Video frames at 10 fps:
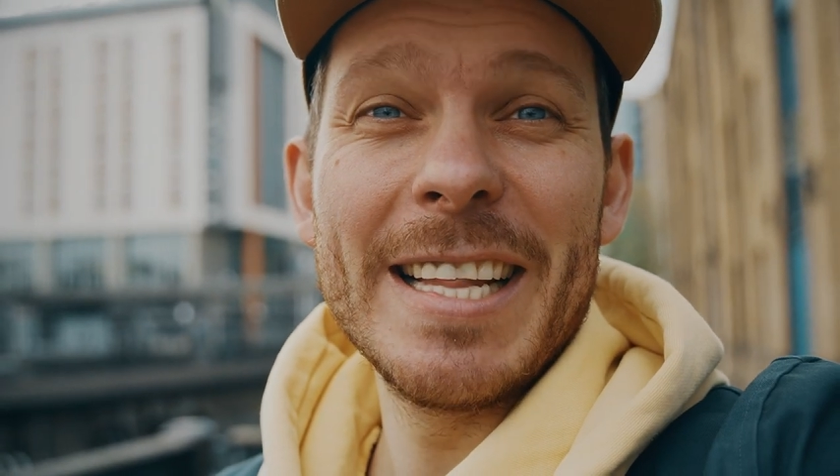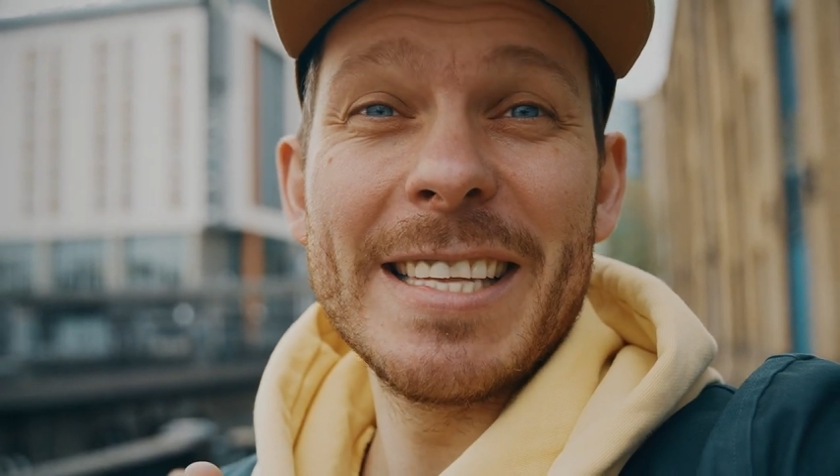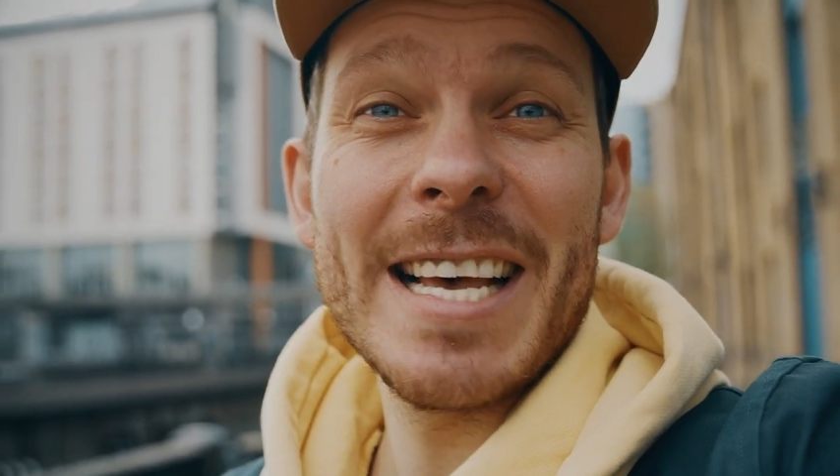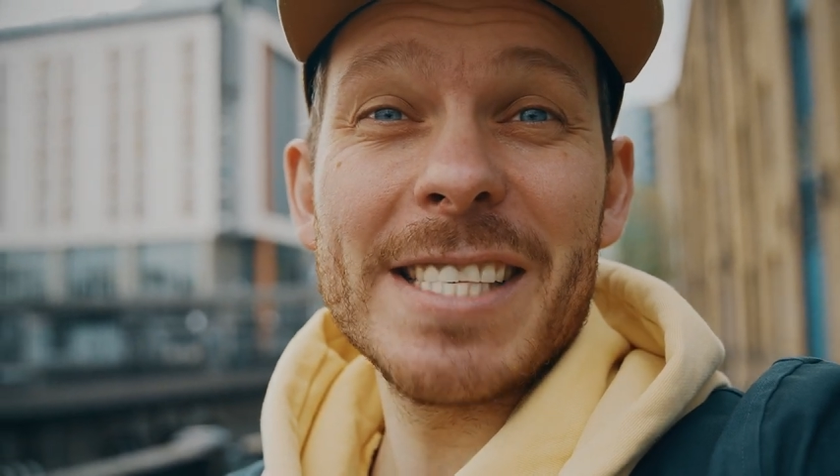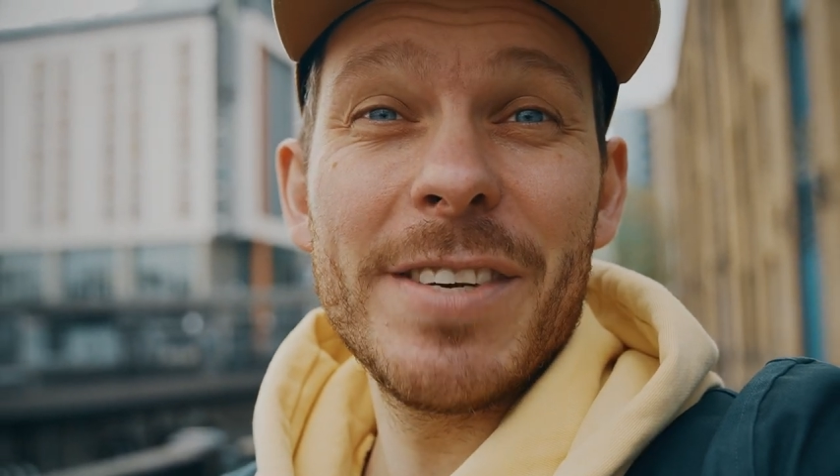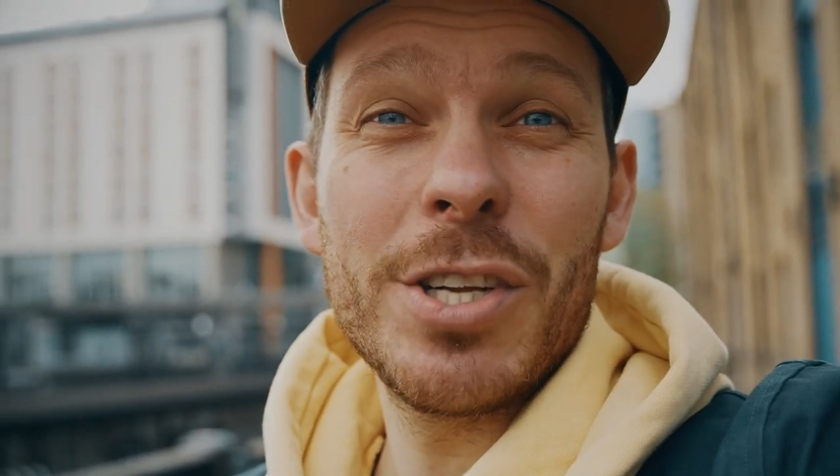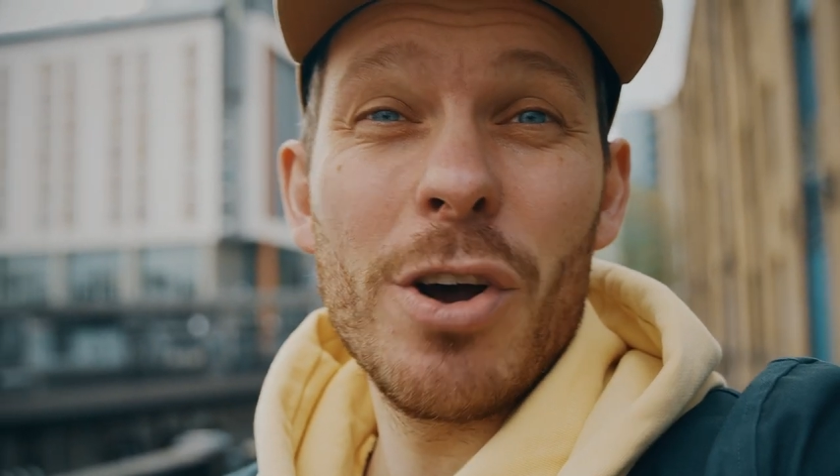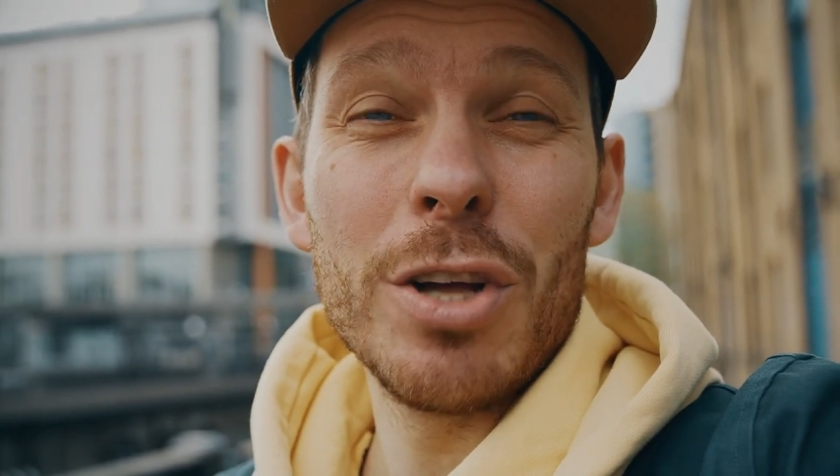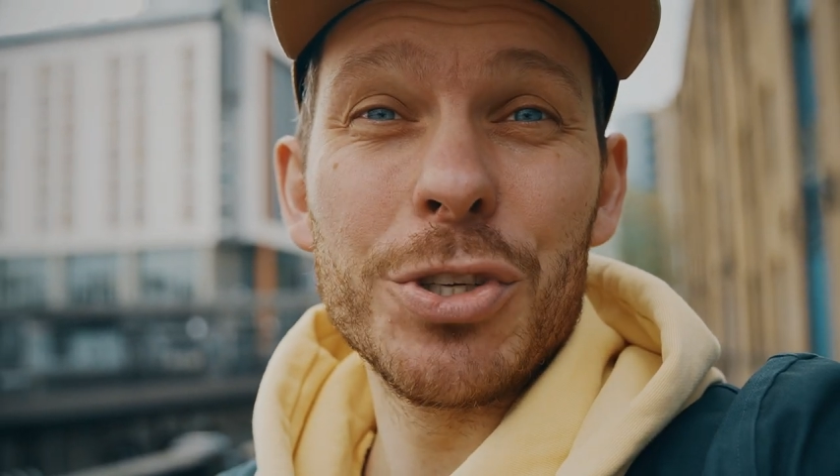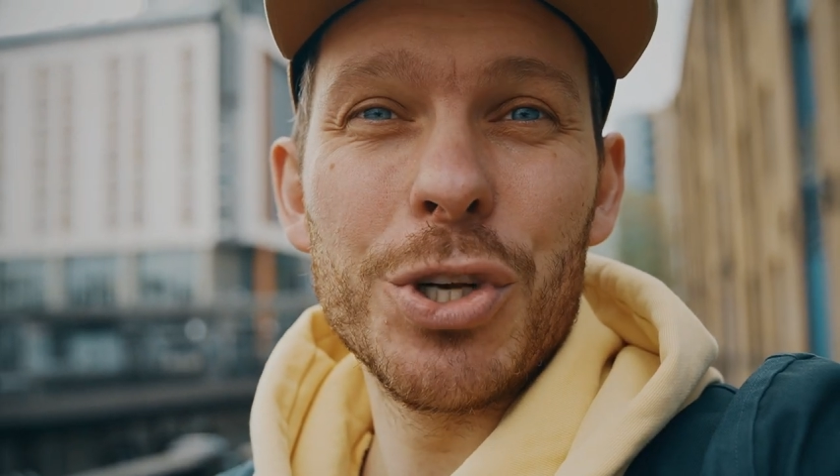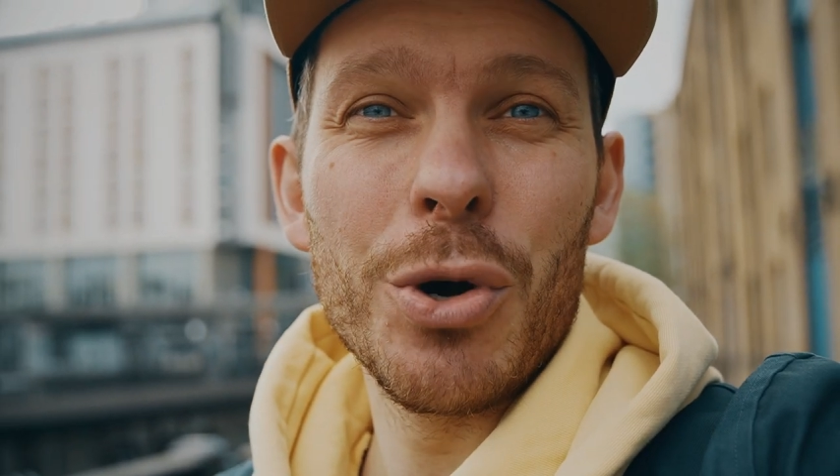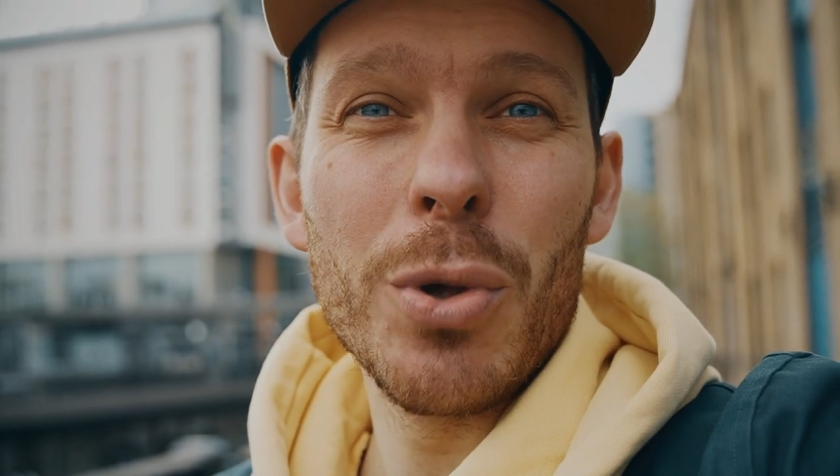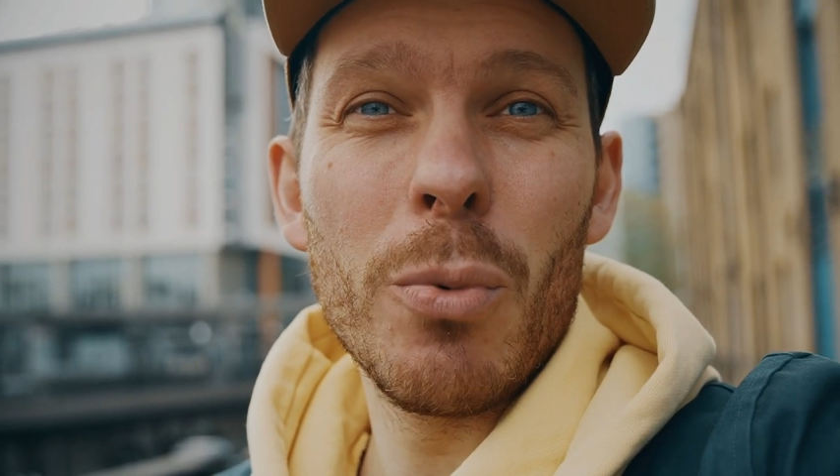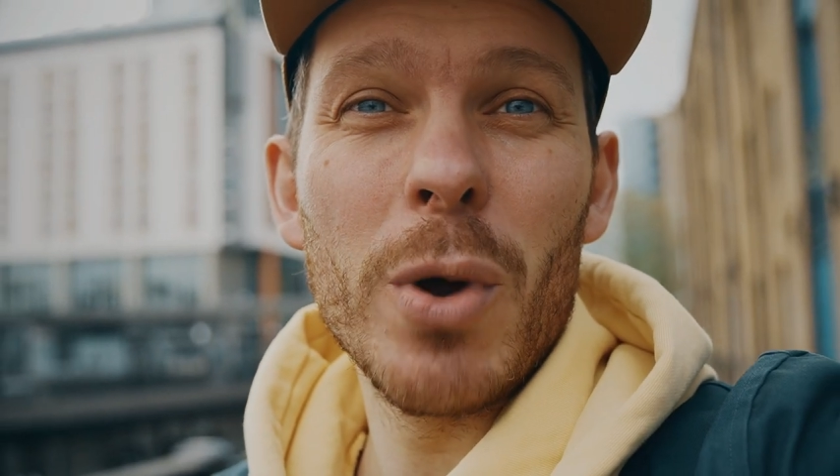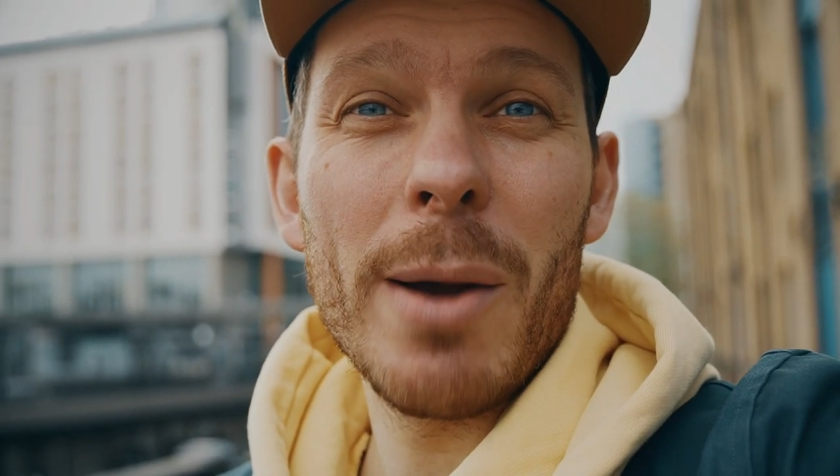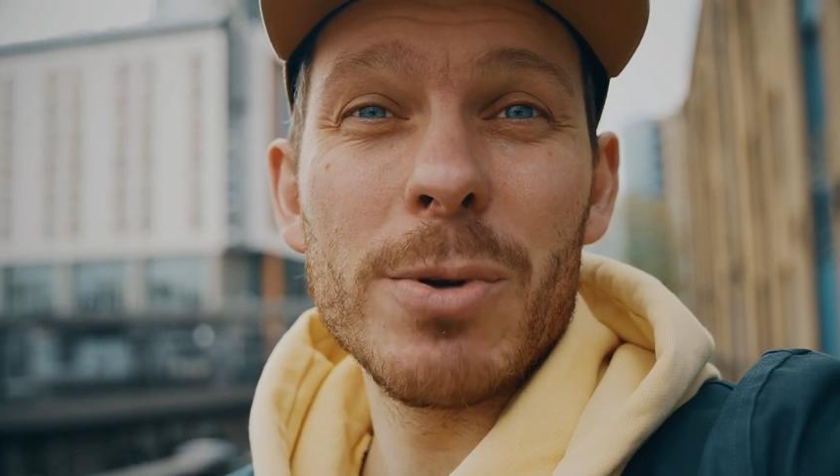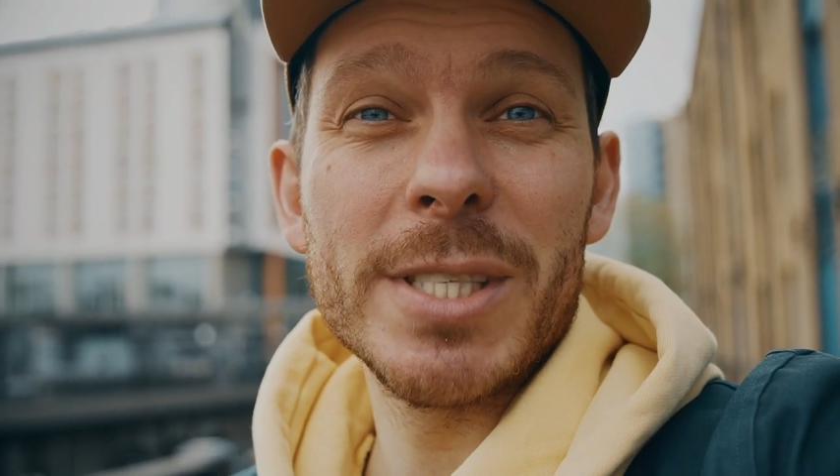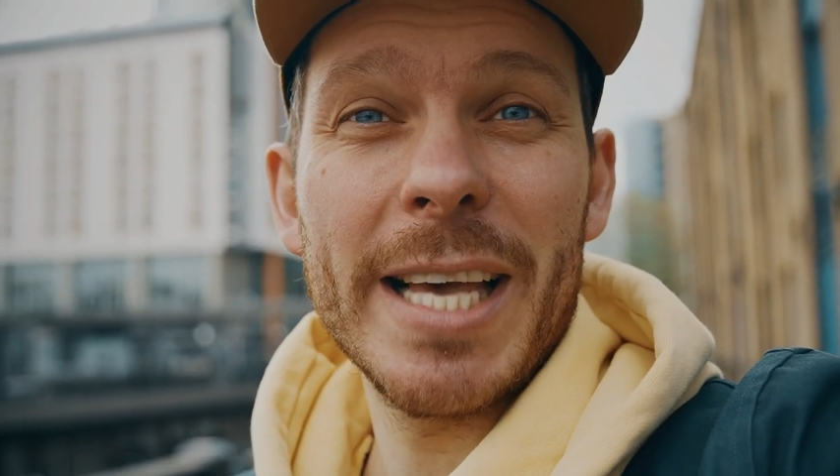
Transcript: in the next video I'll show you what I was